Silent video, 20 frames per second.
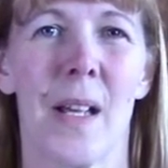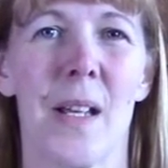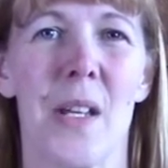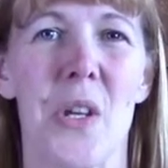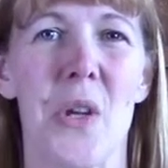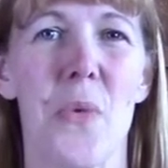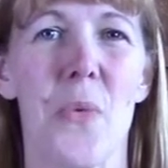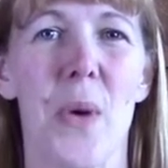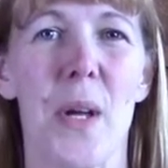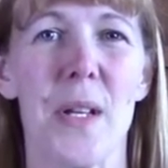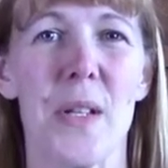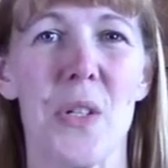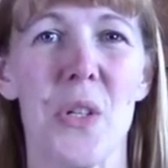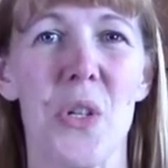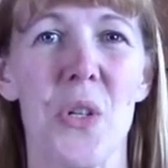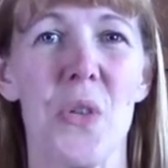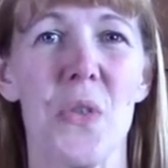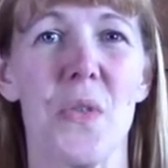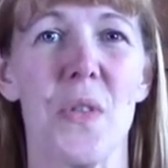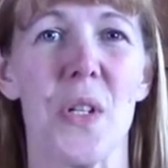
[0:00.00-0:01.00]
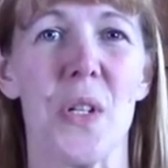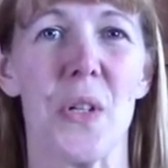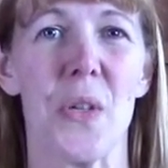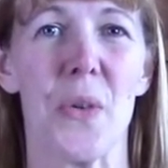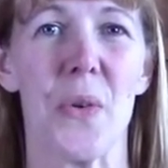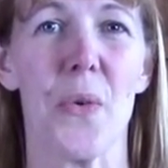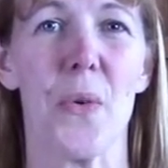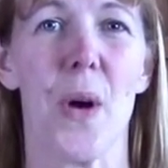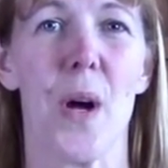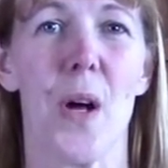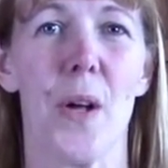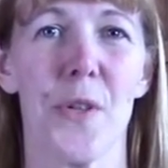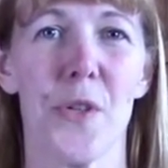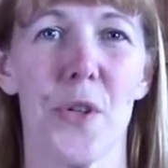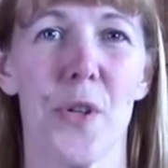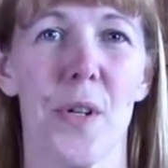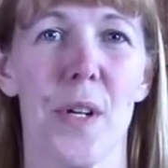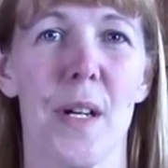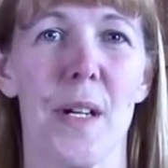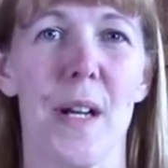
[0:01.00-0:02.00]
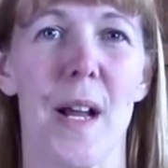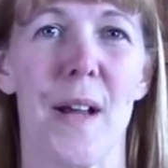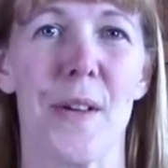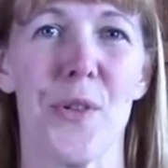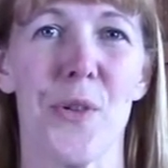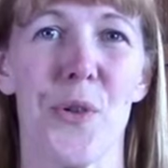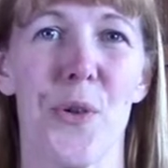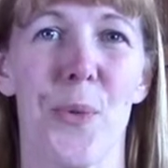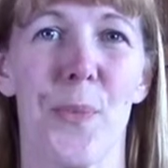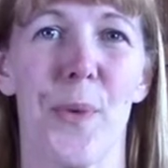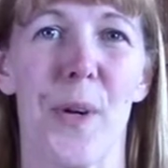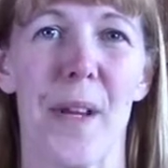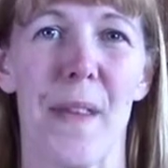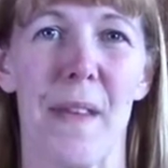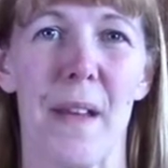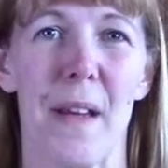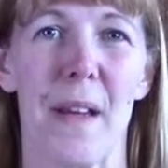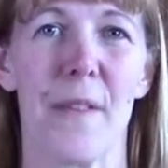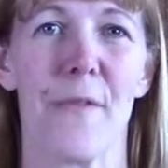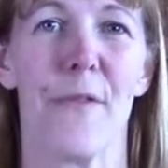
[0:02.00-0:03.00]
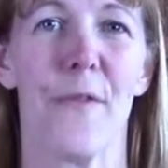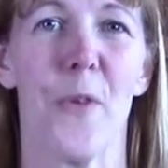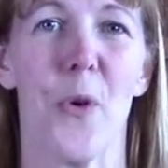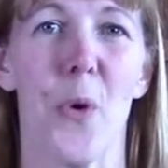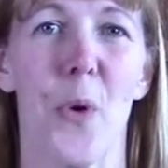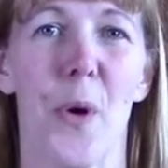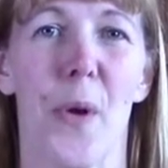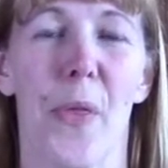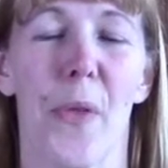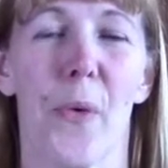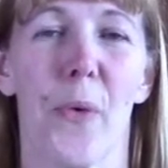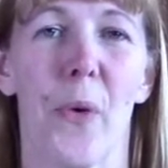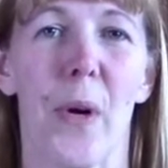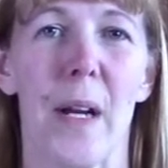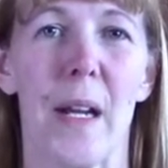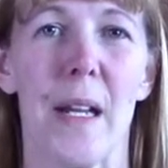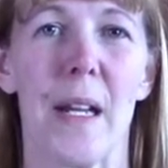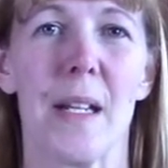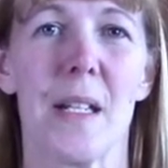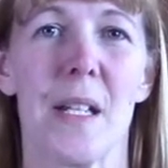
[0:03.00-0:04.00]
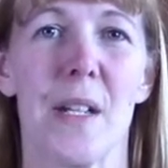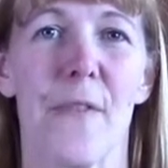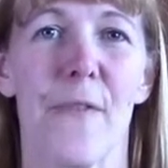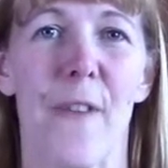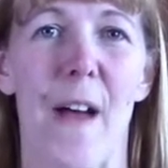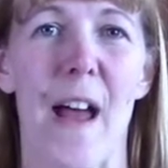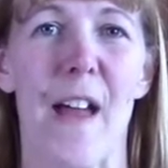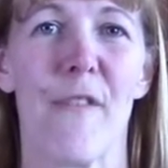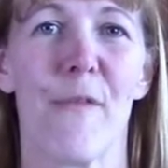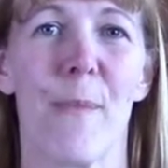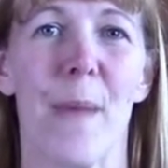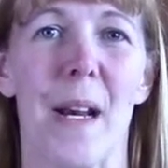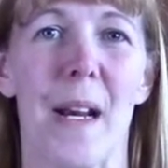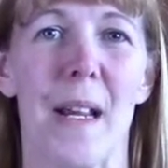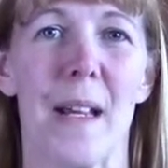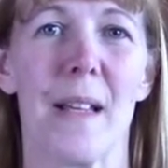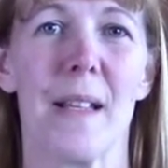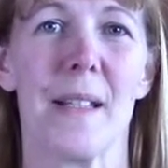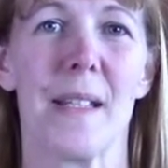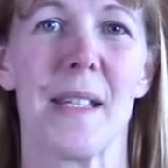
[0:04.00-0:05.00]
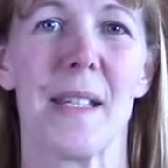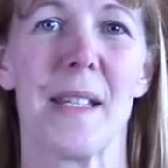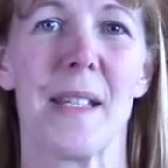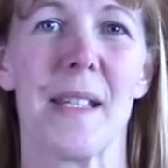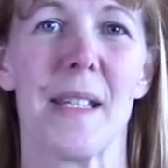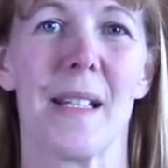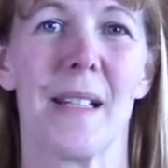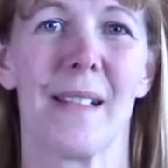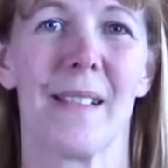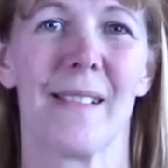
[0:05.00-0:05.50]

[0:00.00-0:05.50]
You want to do alternate nostril breathing for 3 to 5 minutes.